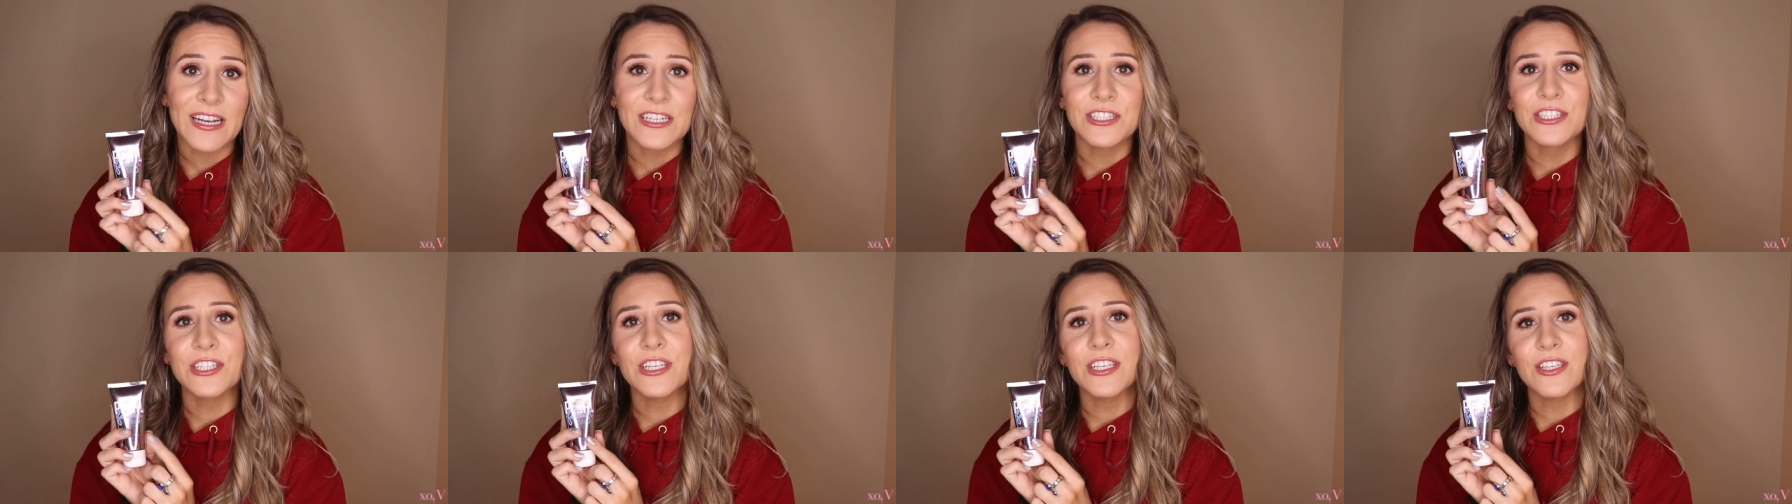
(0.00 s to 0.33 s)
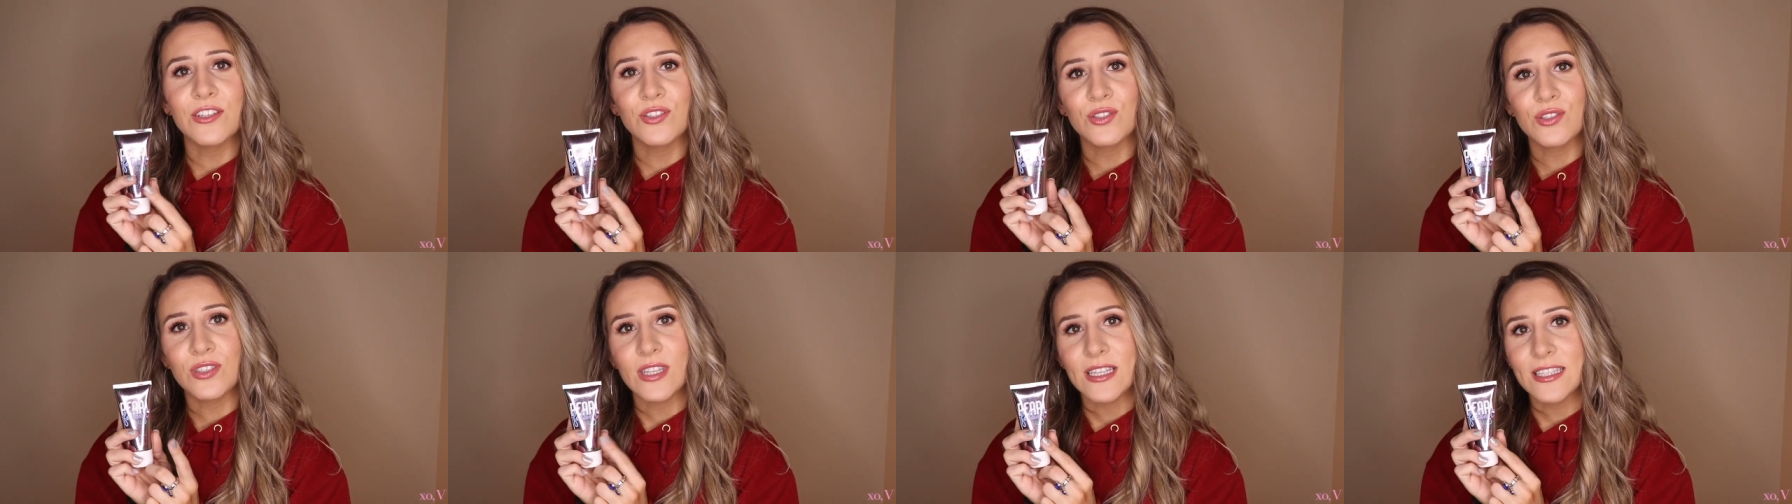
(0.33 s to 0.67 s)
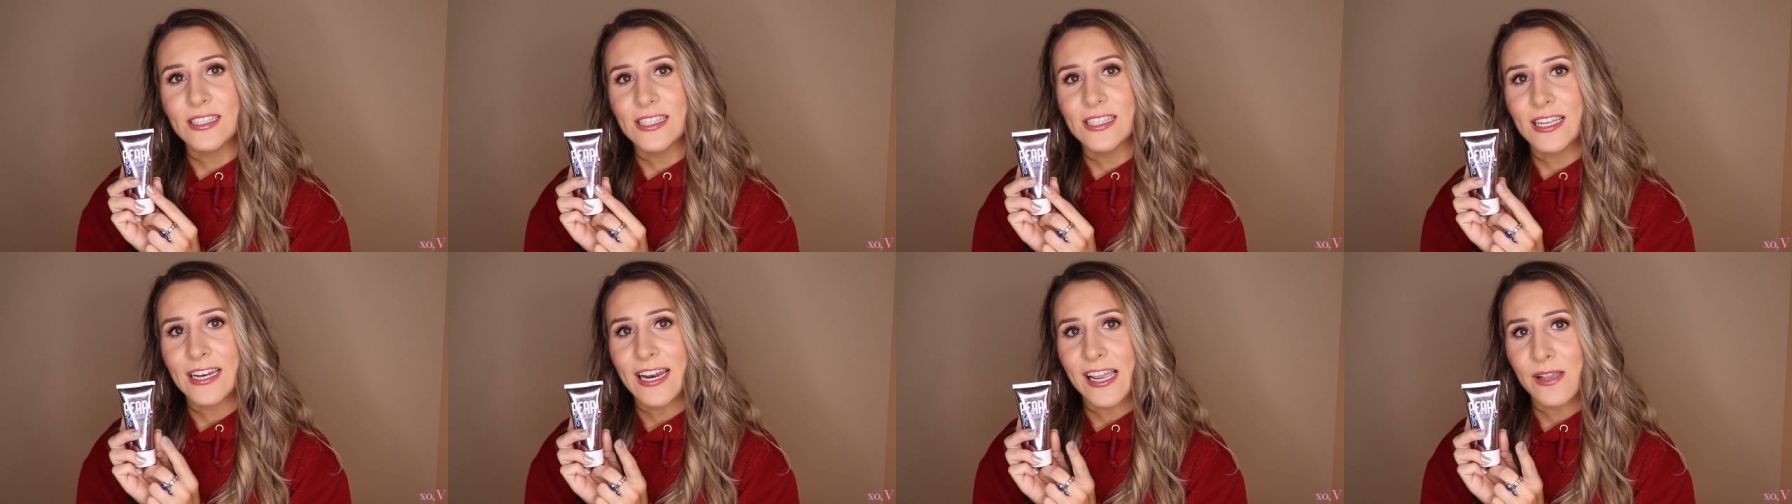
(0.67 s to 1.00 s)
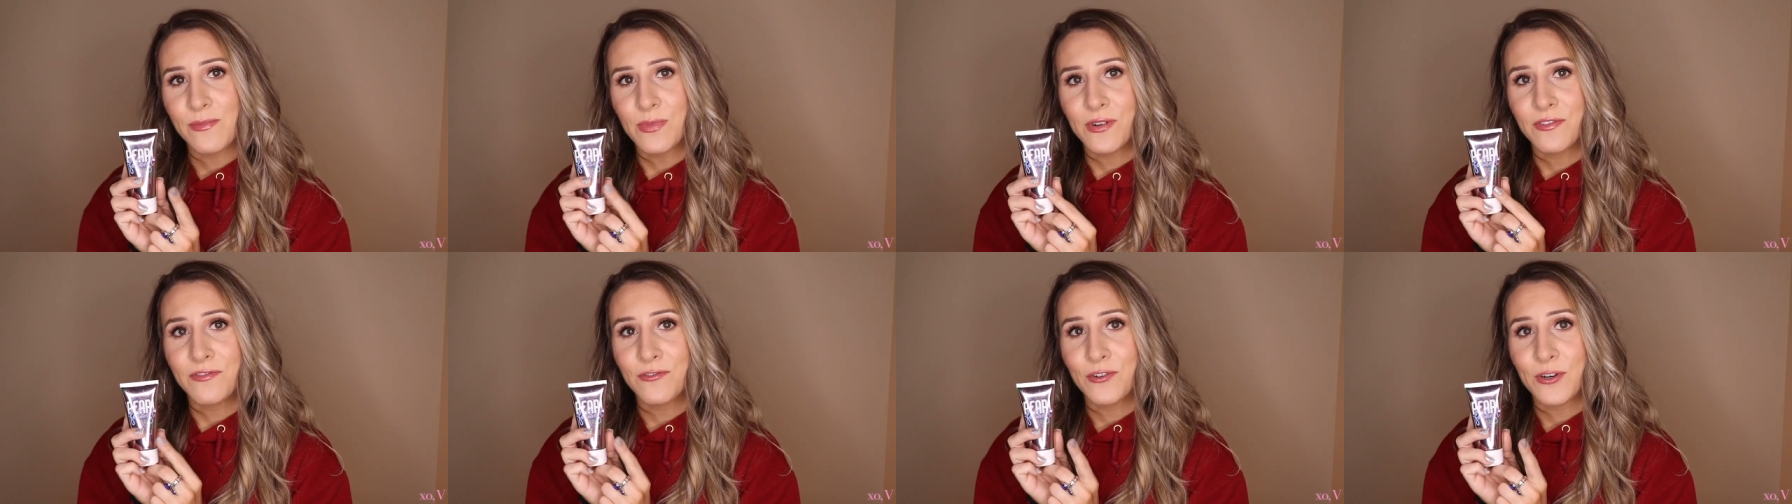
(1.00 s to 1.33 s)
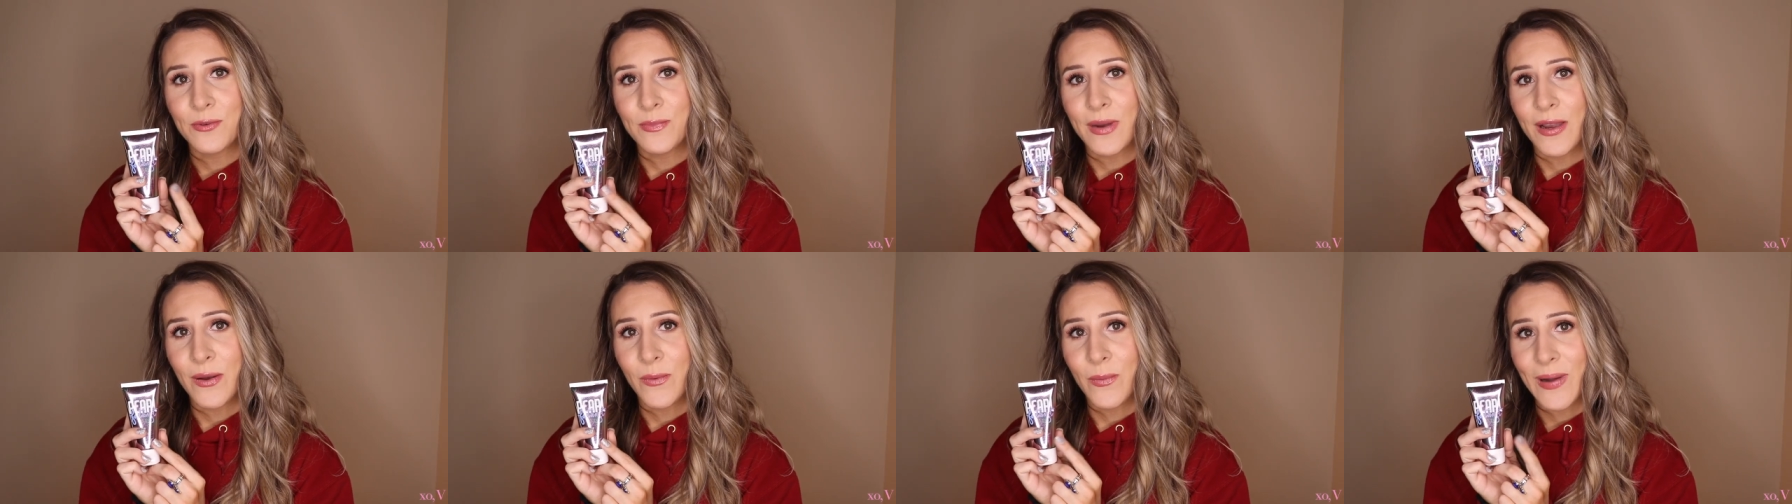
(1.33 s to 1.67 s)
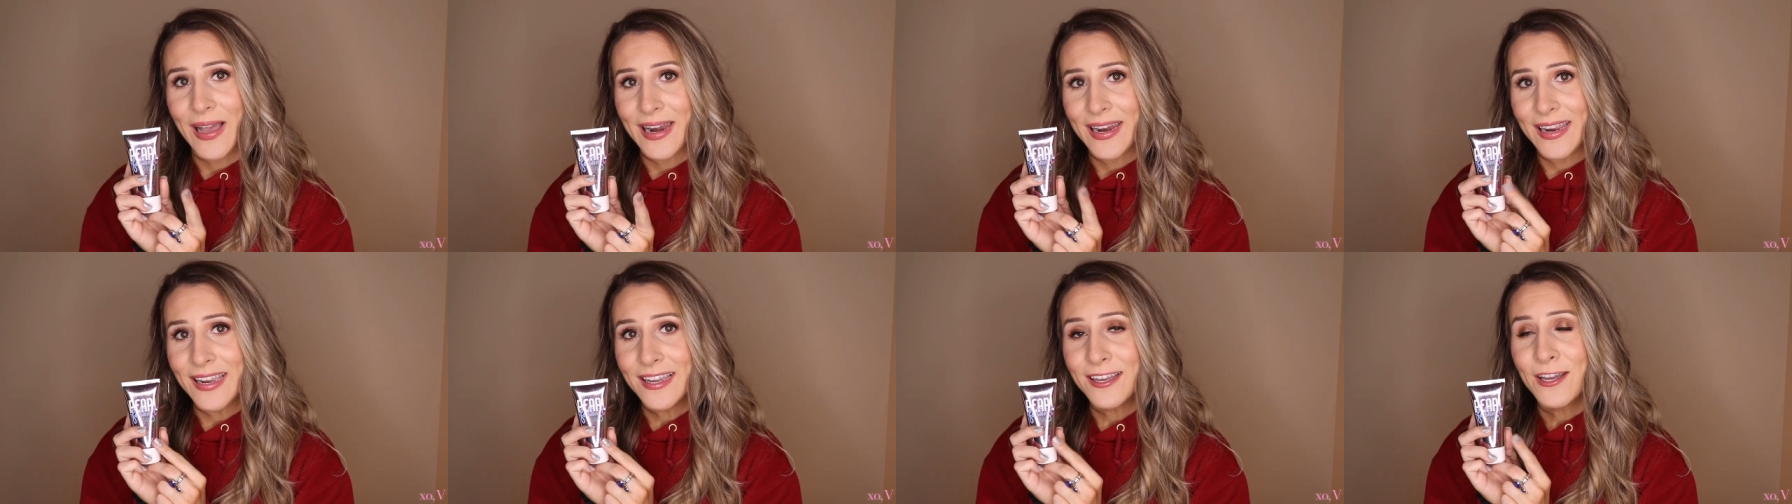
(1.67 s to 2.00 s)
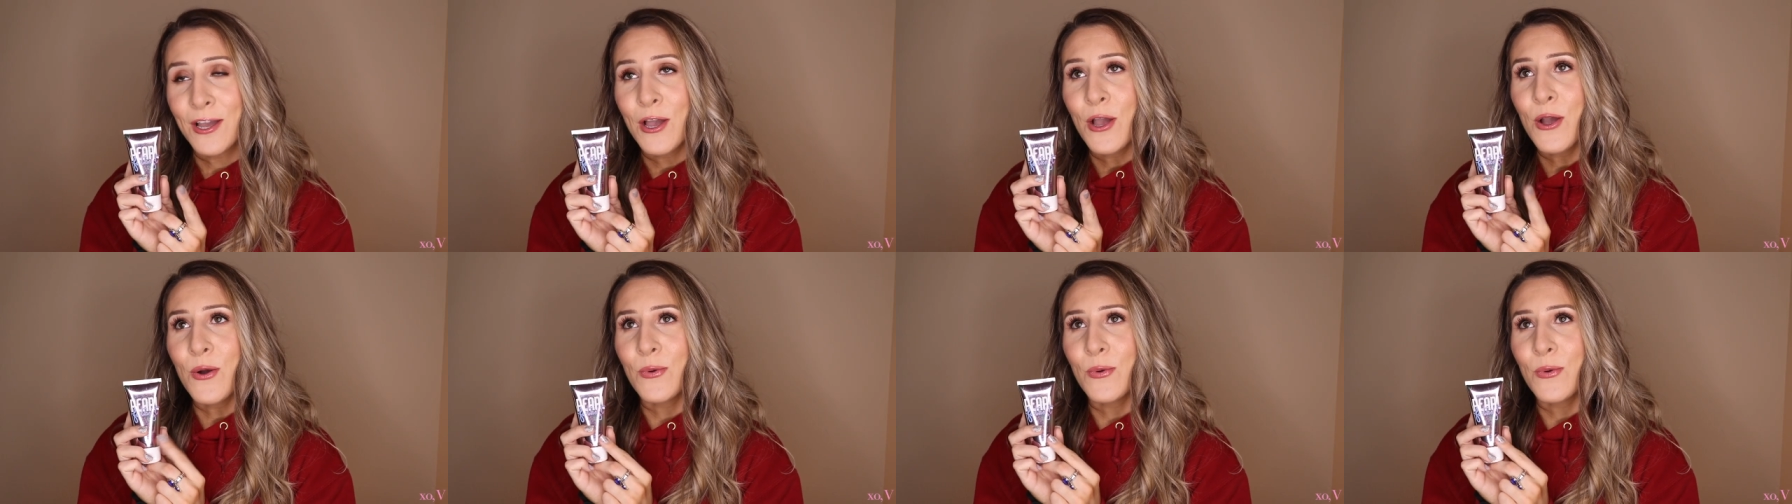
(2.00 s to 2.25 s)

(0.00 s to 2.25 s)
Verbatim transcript: I actually used this the night before my wedding,